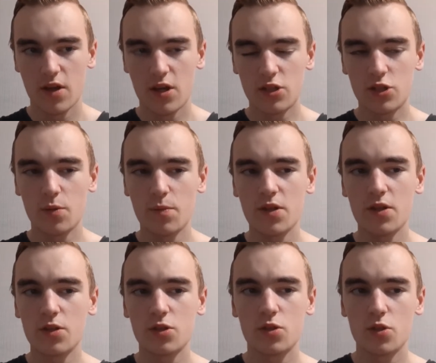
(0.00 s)
So something
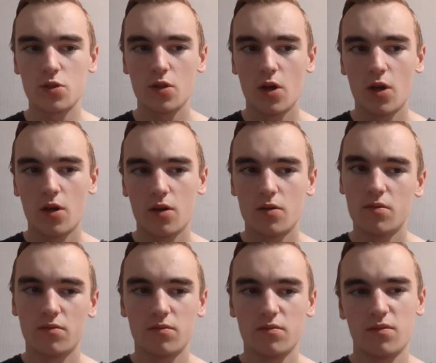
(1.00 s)
that's just
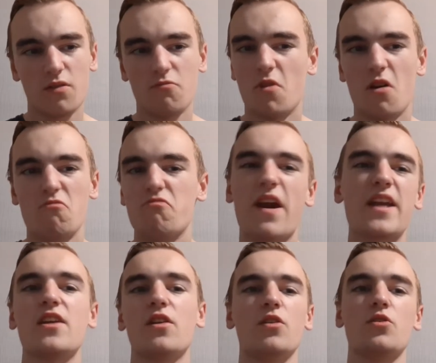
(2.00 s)
a
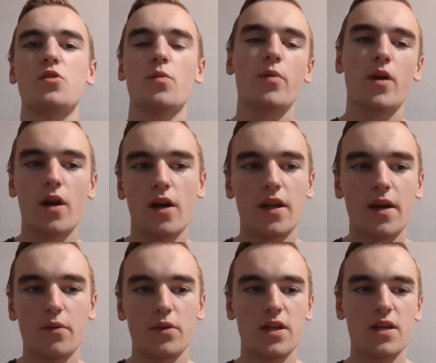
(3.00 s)
regular supercar
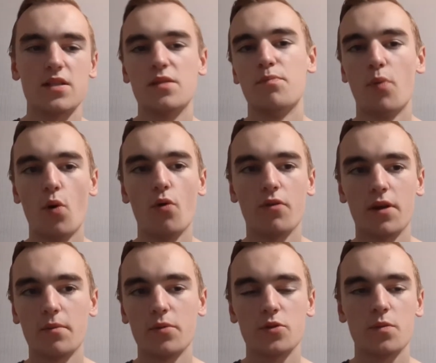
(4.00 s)
nowadays is boring,
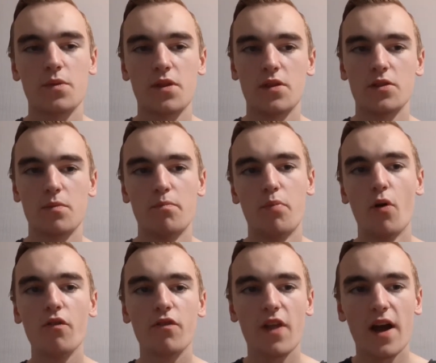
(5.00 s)
but something that's
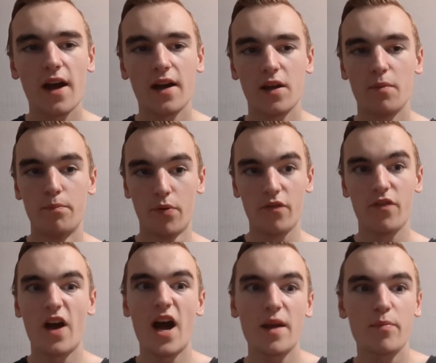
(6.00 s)
above that and above the
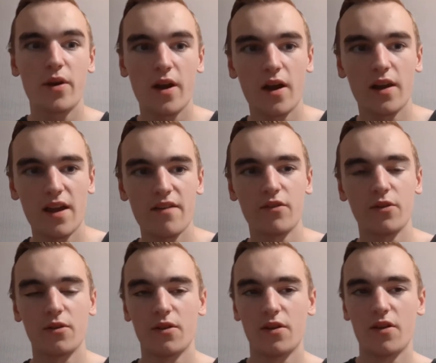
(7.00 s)
hypercar
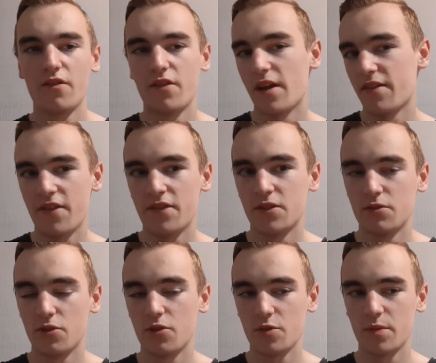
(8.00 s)
level of like 1500
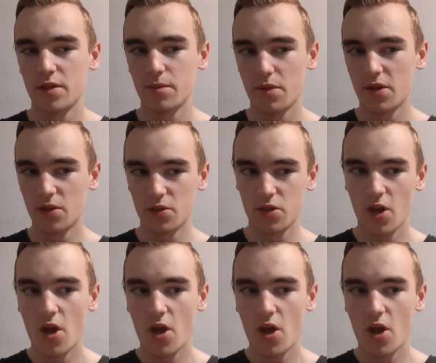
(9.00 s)
horsepower, something that's